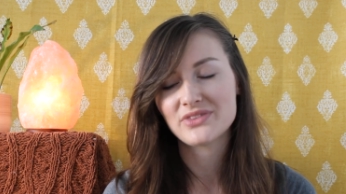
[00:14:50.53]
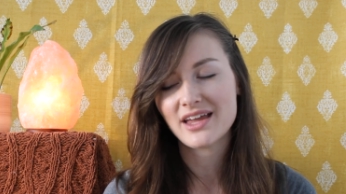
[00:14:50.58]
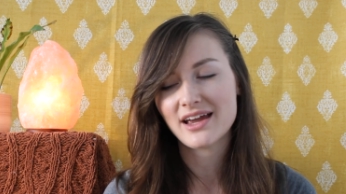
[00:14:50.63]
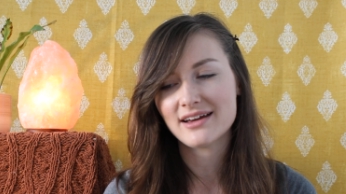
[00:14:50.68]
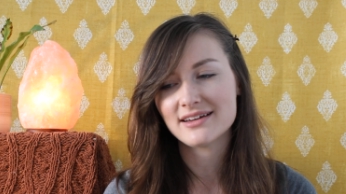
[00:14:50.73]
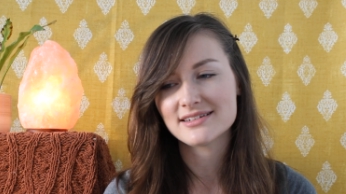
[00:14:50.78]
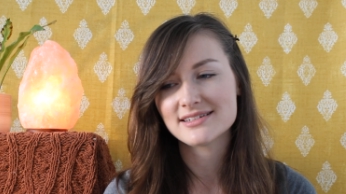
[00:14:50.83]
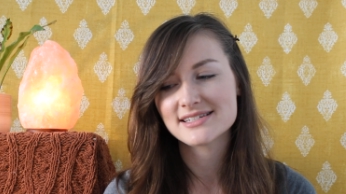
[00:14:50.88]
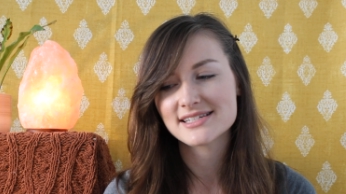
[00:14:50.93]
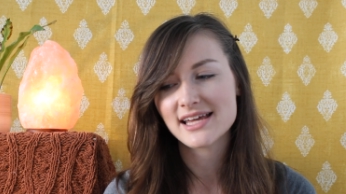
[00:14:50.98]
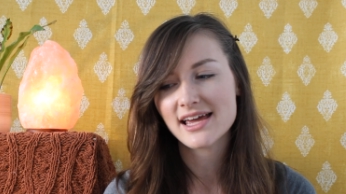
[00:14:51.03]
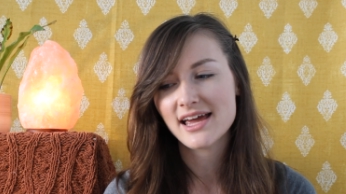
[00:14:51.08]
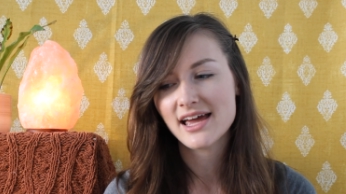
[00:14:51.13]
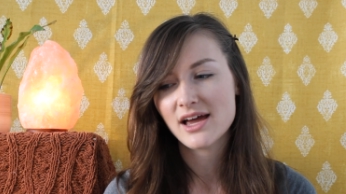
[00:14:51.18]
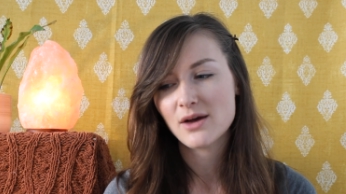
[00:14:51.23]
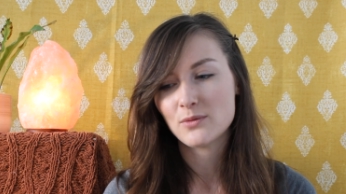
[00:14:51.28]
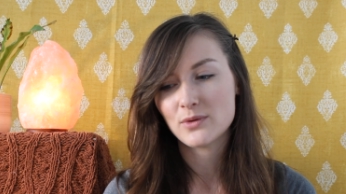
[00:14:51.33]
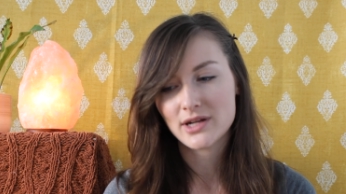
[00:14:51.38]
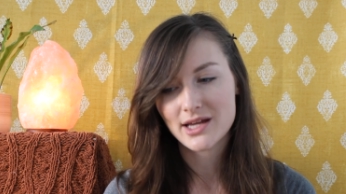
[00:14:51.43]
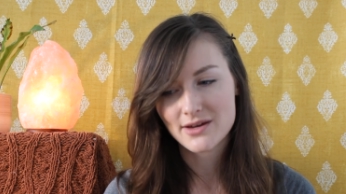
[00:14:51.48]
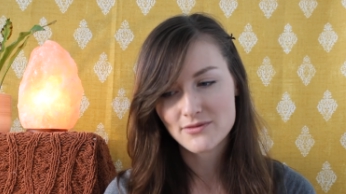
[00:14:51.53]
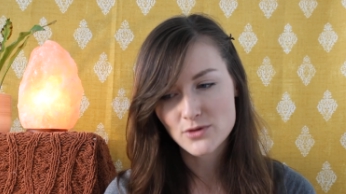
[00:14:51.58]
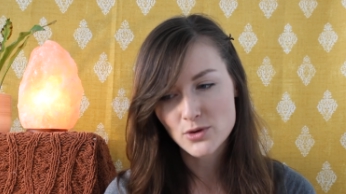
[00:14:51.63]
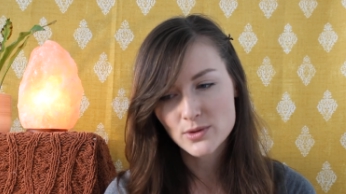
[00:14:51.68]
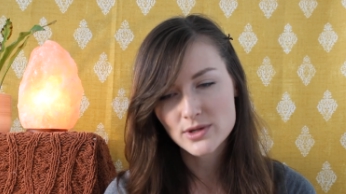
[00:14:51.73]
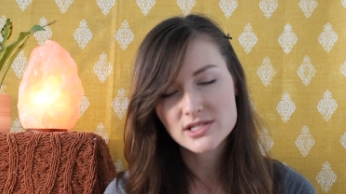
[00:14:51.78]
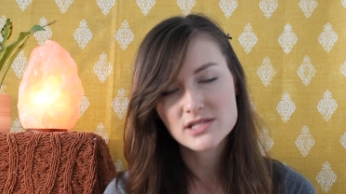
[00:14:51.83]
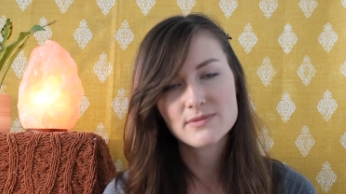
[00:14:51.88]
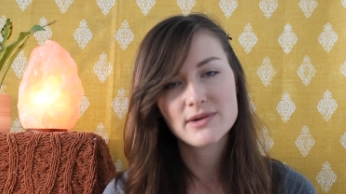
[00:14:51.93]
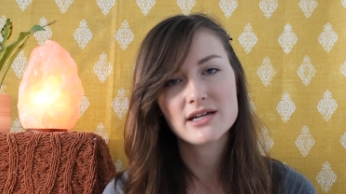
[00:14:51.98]
And when I
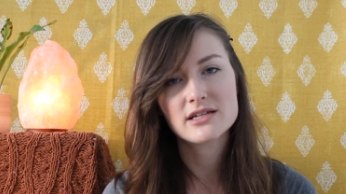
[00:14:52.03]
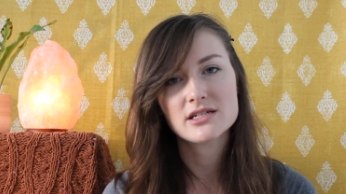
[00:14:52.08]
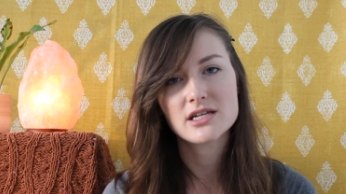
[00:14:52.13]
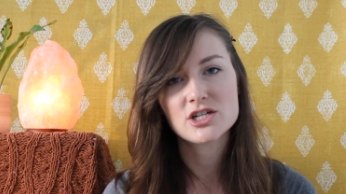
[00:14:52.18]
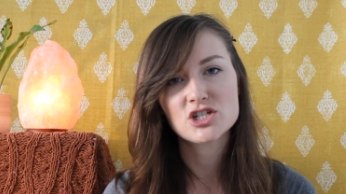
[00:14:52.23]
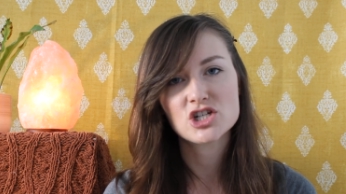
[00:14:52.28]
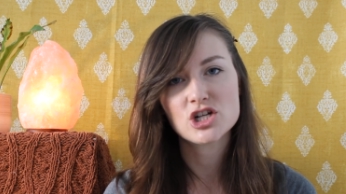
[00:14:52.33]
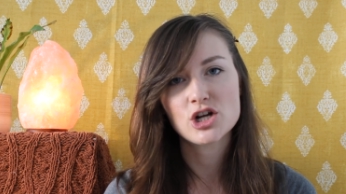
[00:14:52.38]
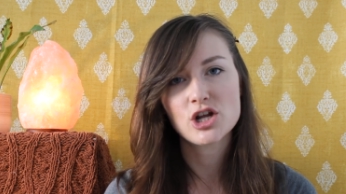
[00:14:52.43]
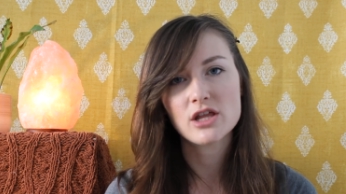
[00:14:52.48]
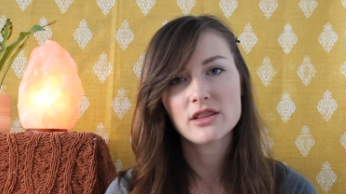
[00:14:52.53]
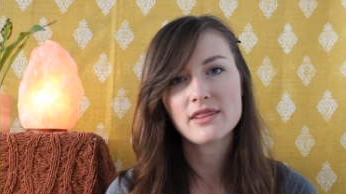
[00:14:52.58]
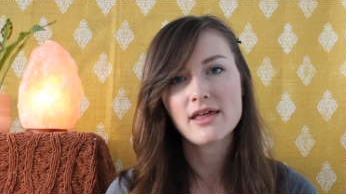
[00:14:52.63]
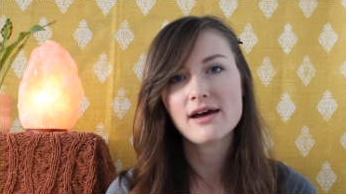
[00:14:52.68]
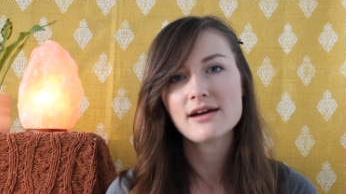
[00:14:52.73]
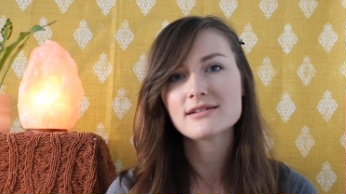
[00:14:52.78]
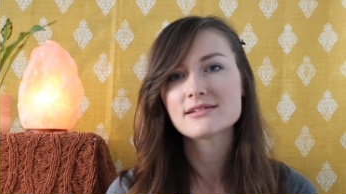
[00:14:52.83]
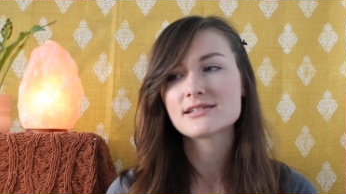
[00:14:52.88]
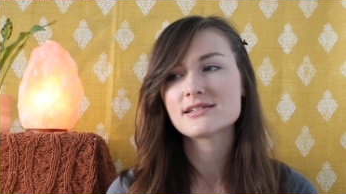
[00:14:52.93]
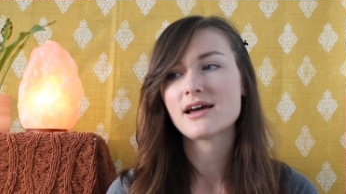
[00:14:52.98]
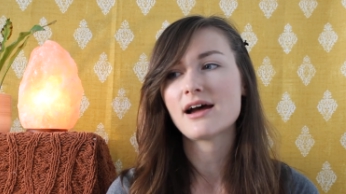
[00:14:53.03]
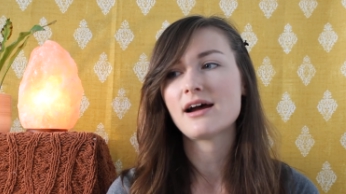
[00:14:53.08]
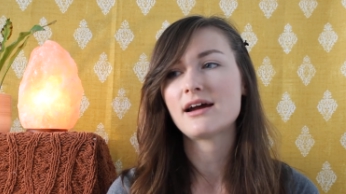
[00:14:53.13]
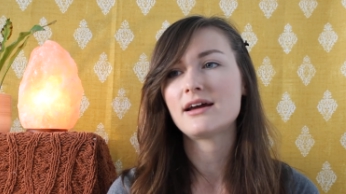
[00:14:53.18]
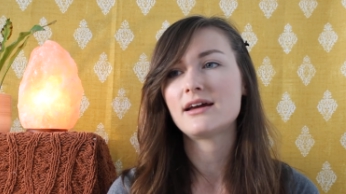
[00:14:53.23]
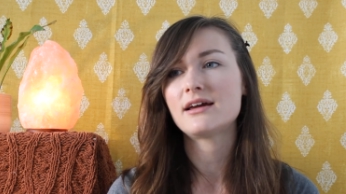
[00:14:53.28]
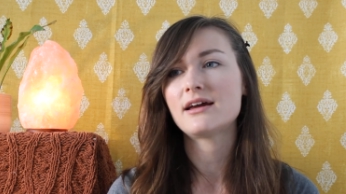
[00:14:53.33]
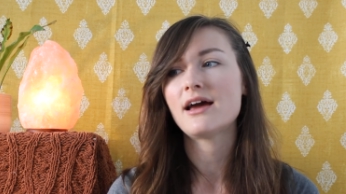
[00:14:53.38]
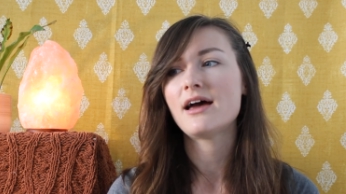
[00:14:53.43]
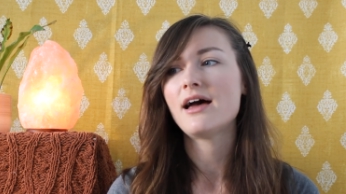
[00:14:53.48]
focused my attention on that,
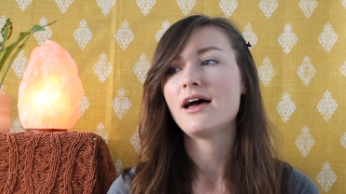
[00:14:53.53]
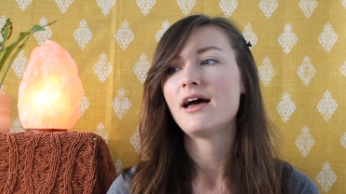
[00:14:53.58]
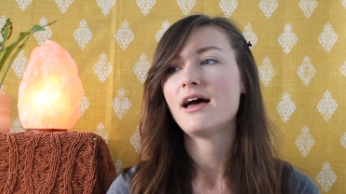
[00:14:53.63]
I